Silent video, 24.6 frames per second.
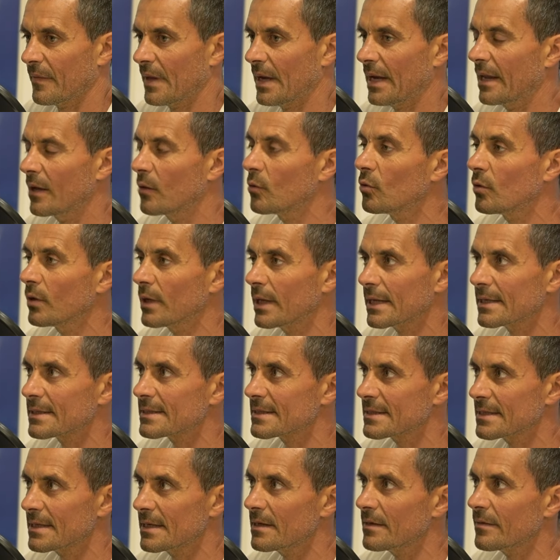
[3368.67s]
Ligurian
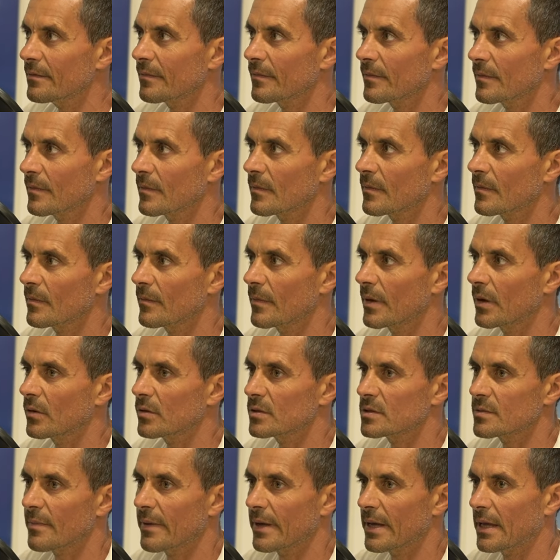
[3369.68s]
Sea
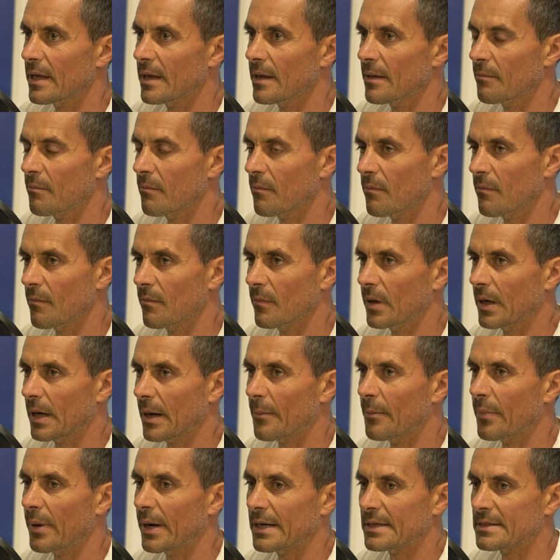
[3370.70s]
because my
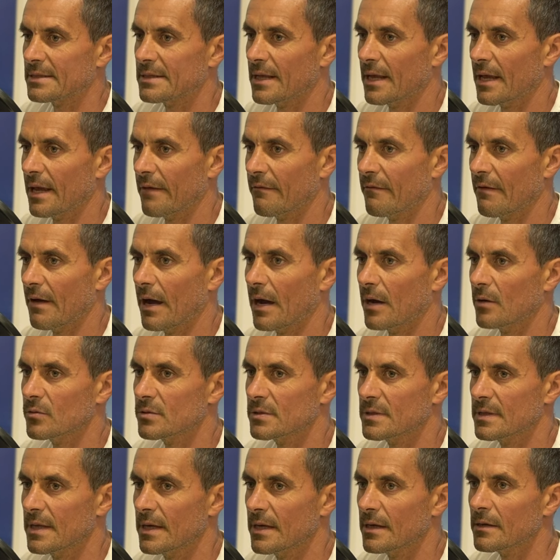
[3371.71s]
grandparents have a
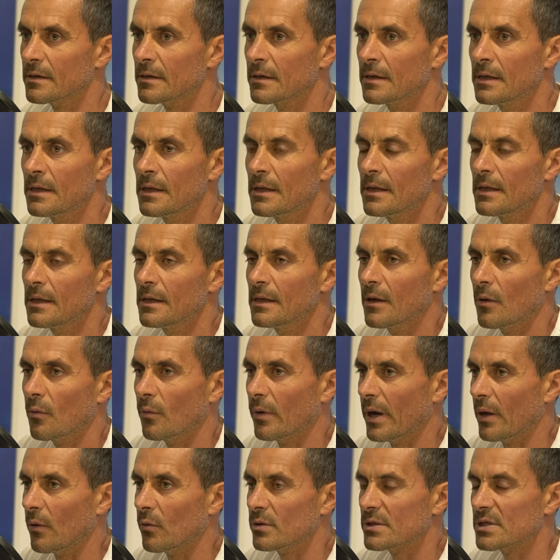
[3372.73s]
house there
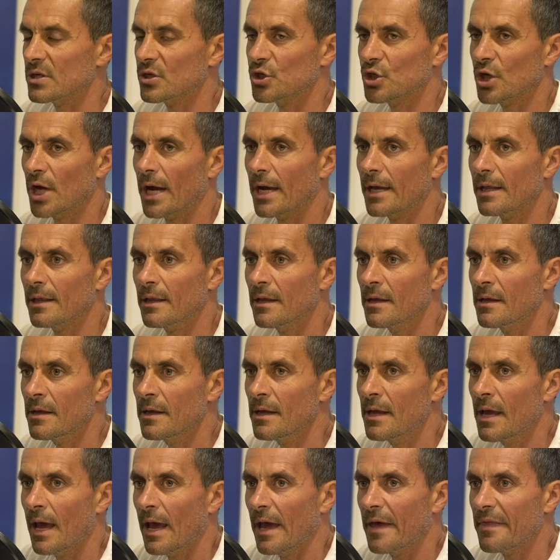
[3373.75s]
when I was a child.
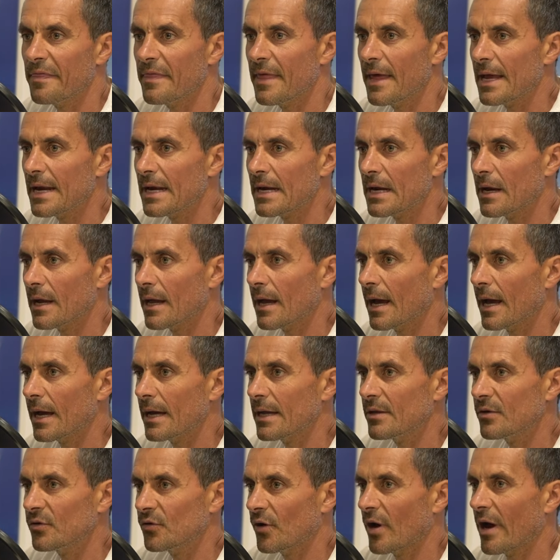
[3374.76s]
And then
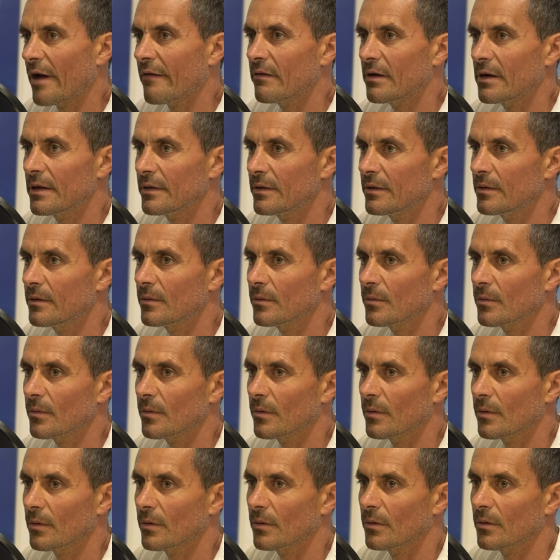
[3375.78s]
I traveled
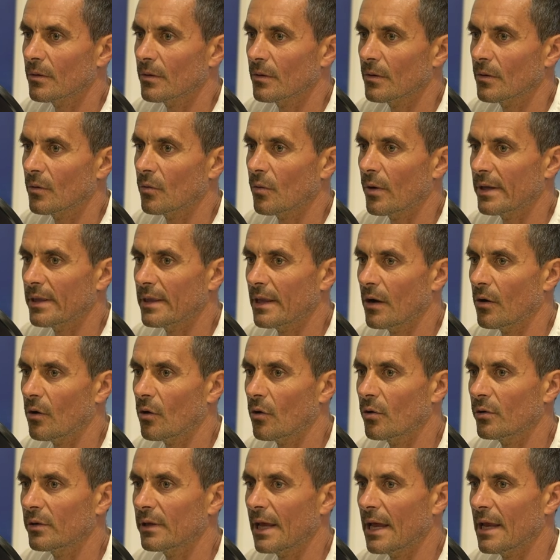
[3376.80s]
uh, quite a
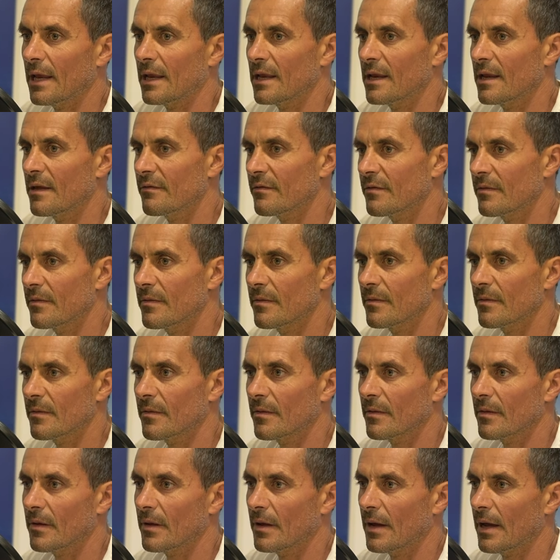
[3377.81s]
lot. I lived
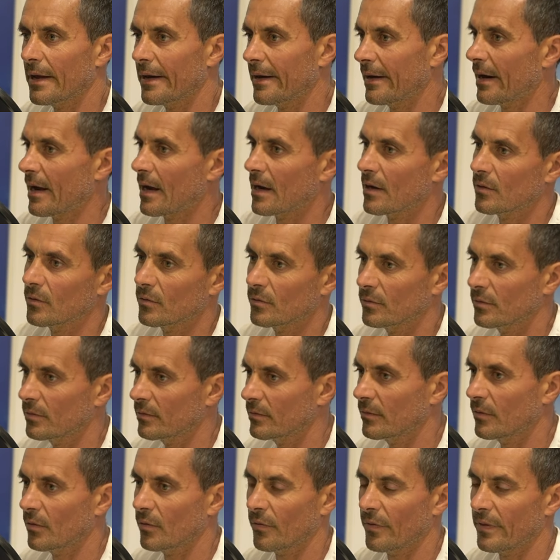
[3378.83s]
uh, around
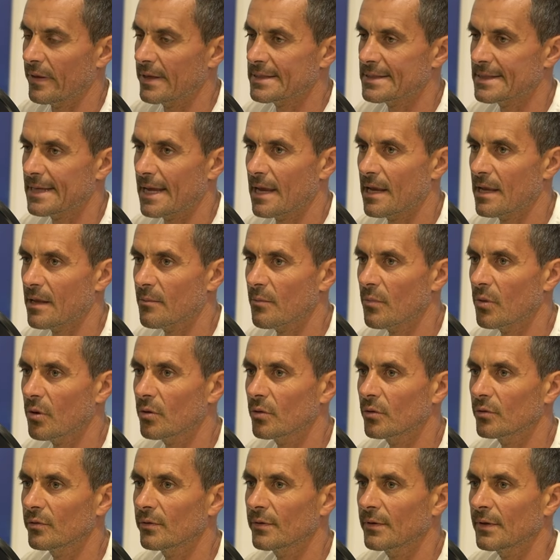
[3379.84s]
on the sailing
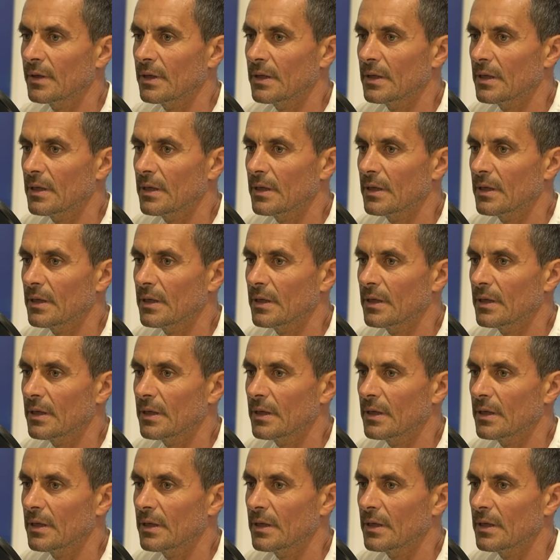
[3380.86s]
boat.